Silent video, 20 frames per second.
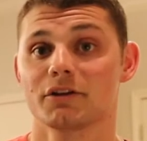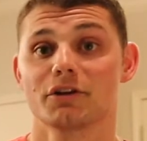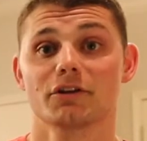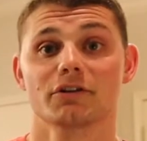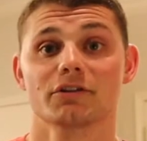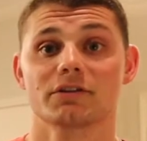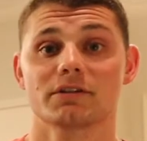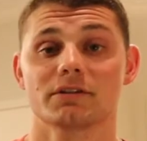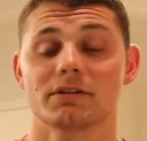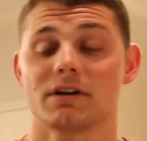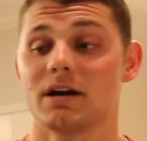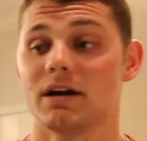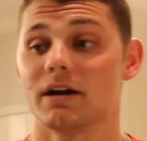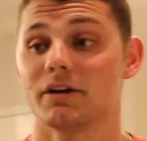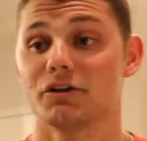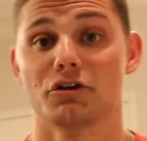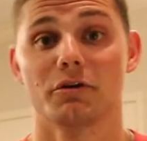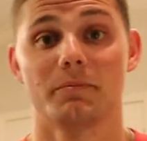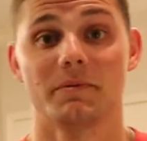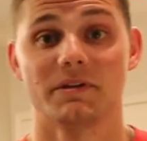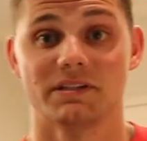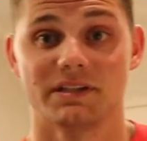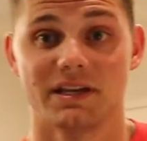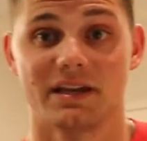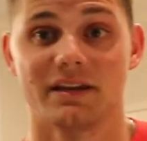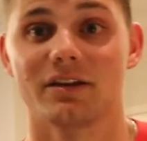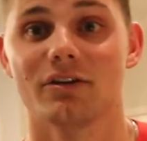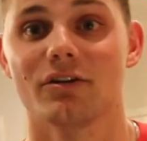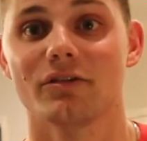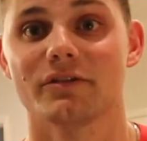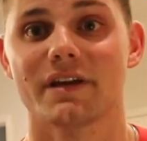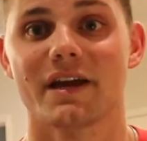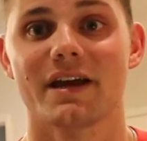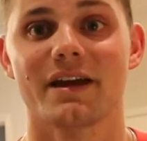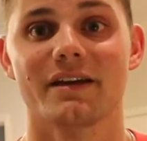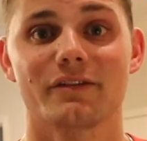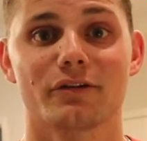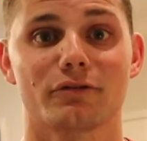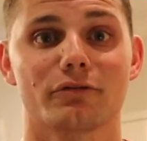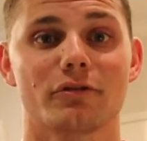You could be standing all
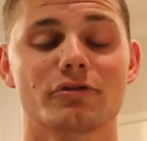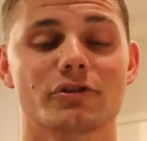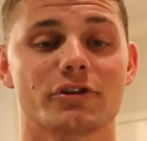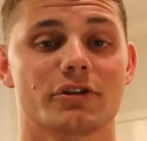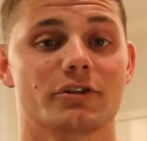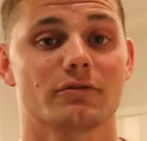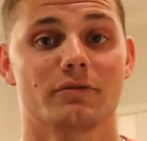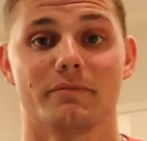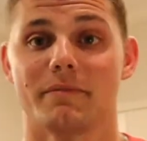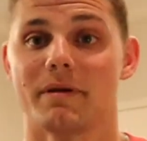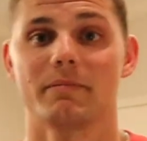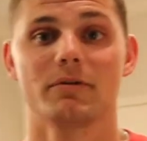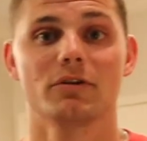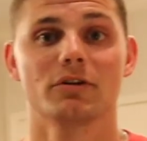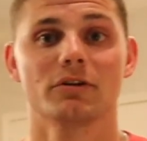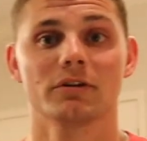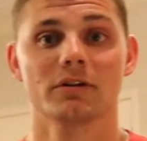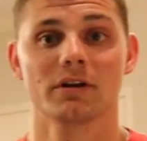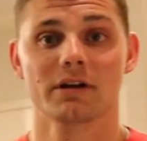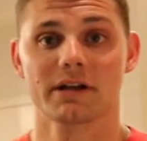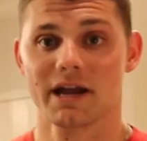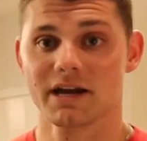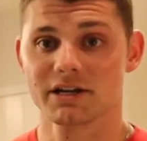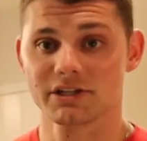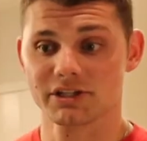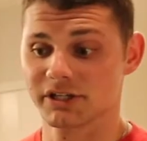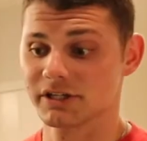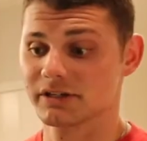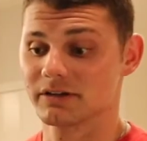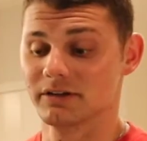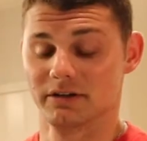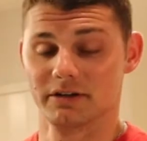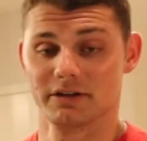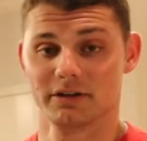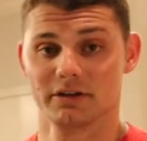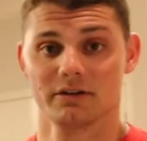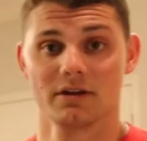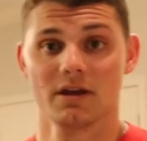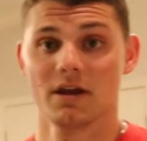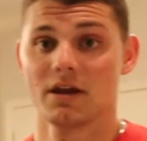day at the grocery store. Maybe you're a cashier
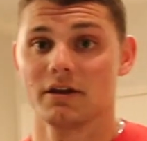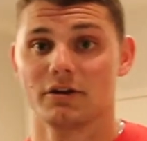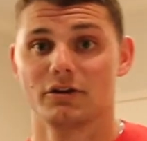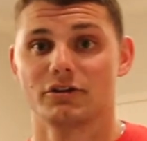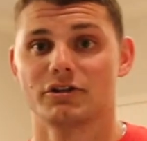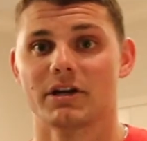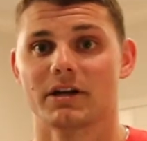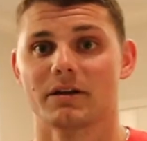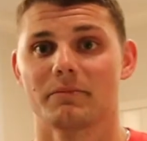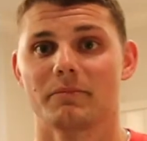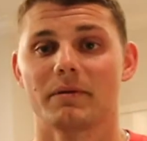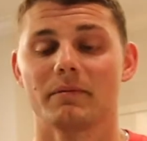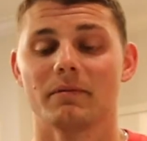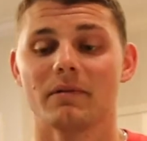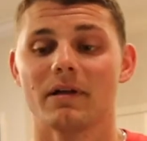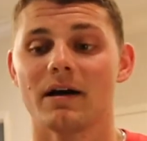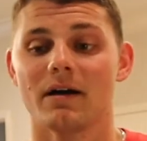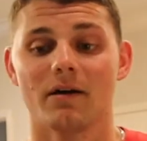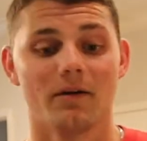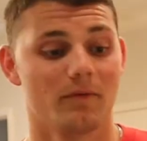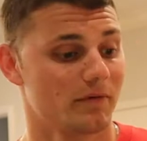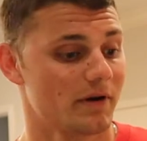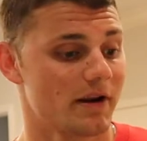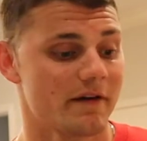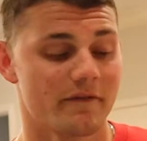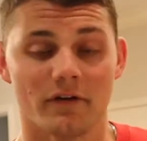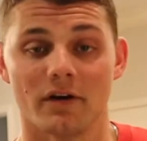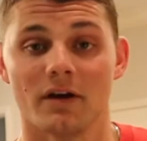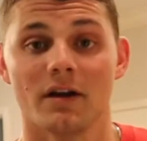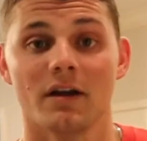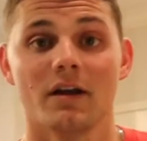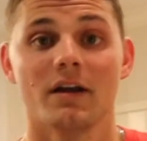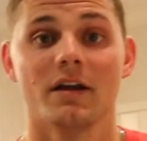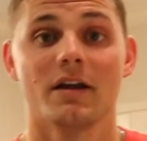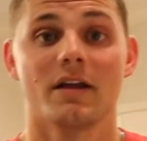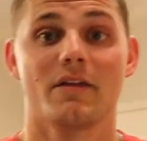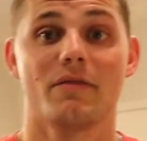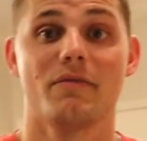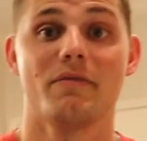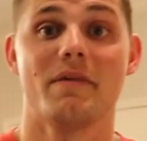and you're checking people out, whatever.
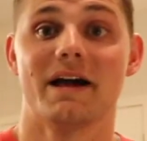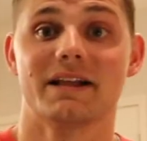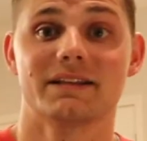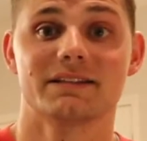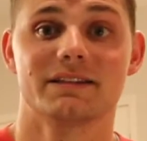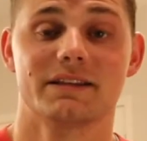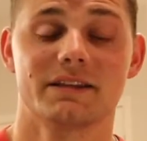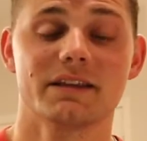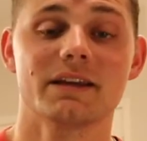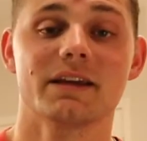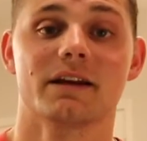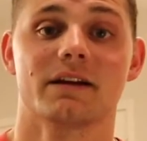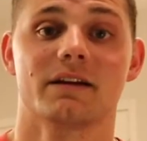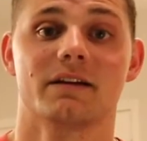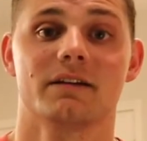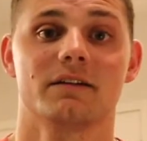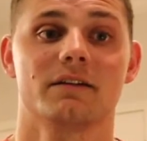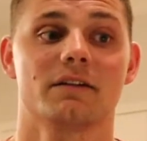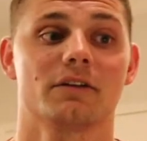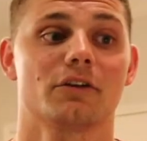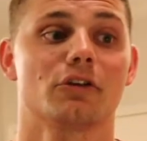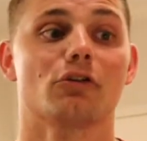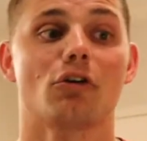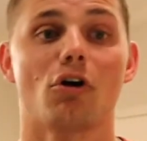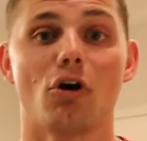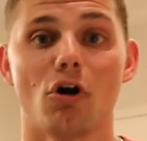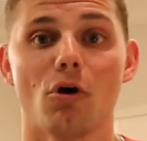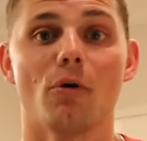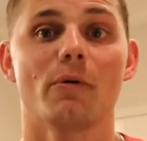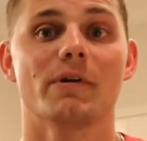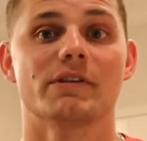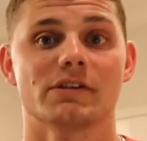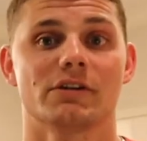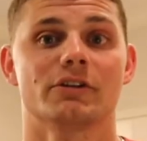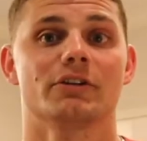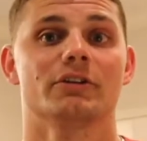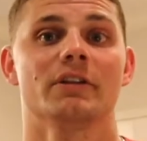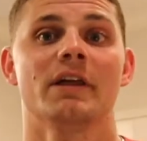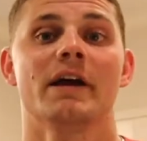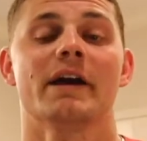That's the thing. You're always
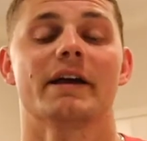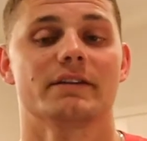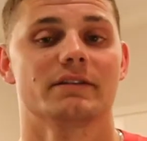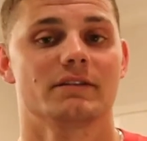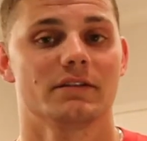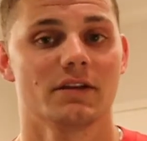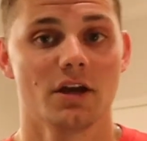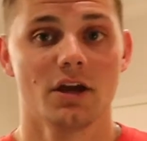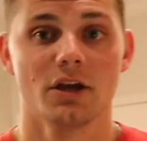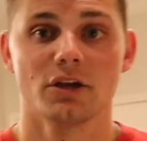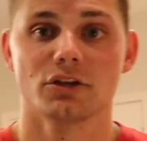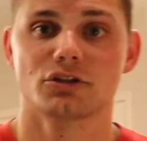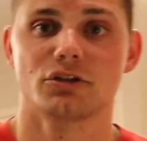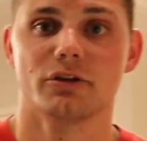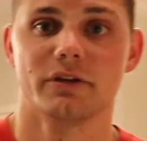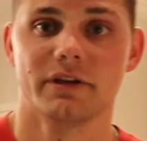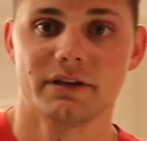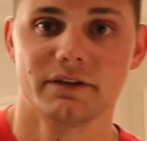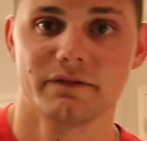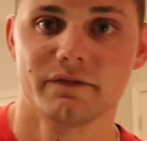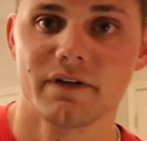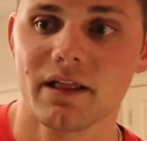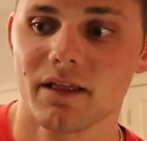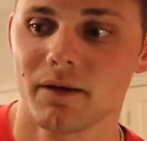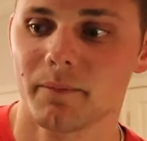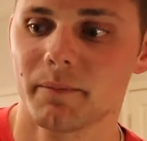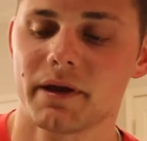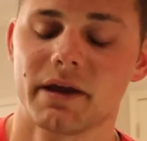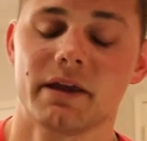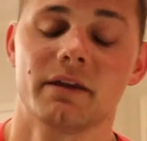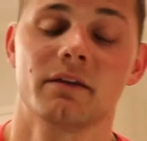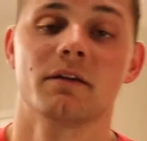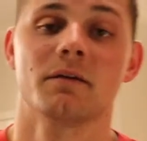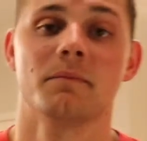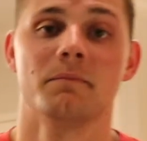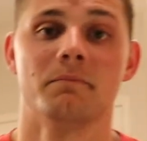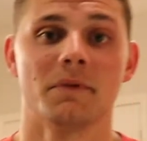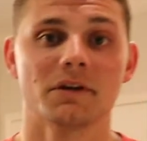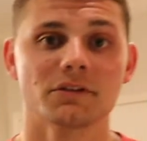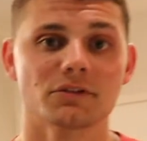on your legs. So they develop,
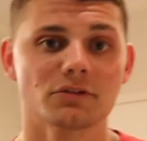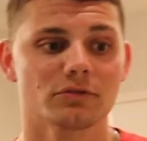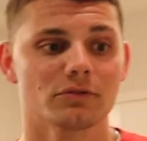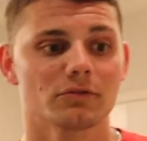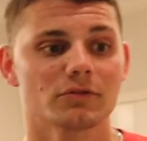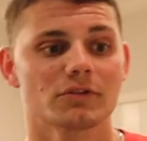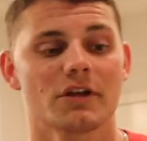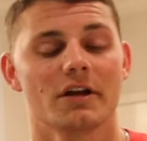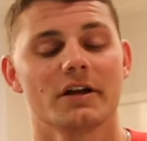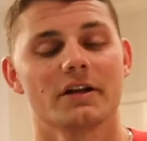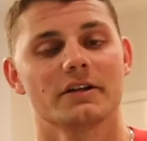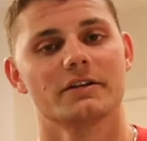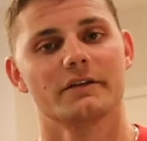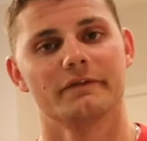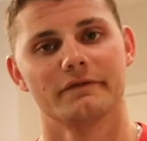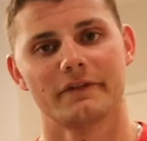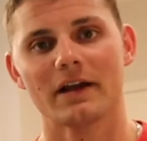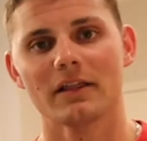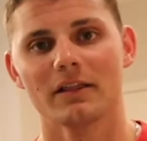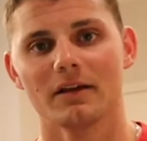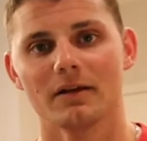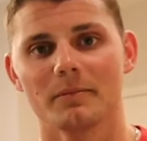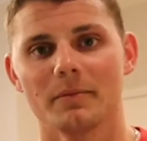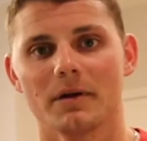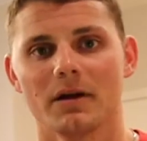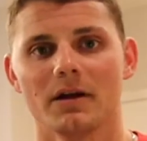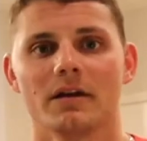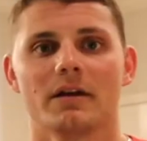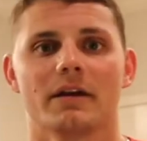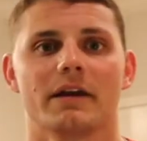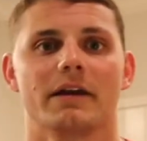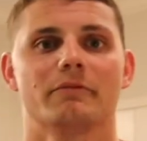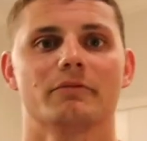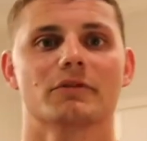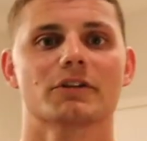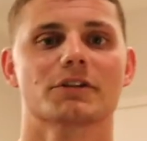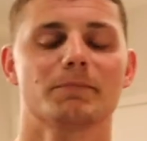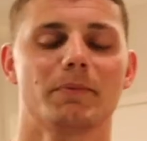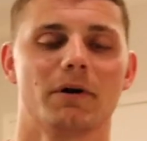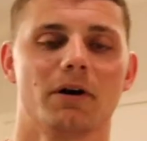and muscles develop in
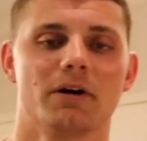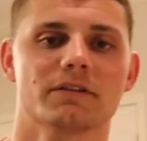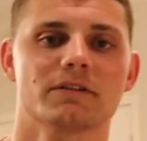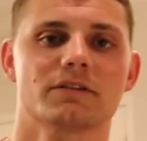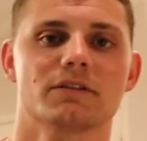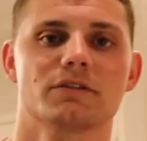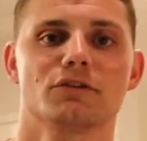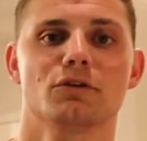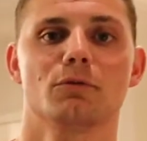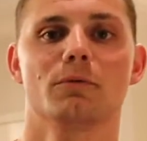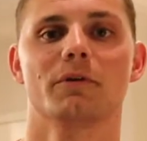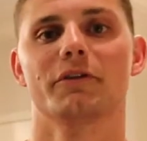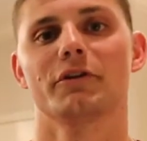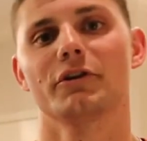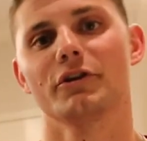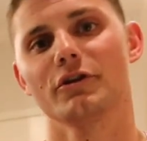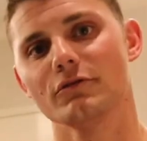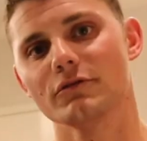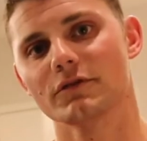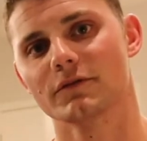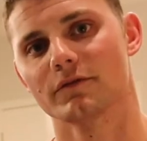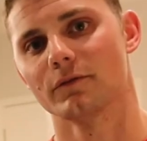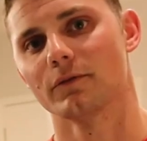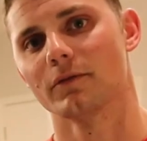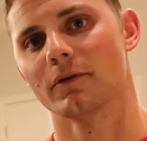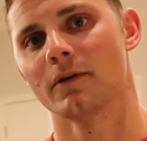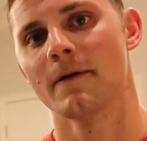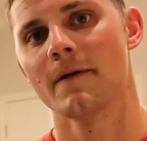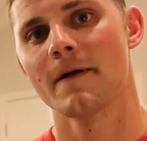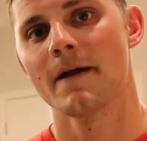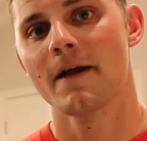response to what they're used for.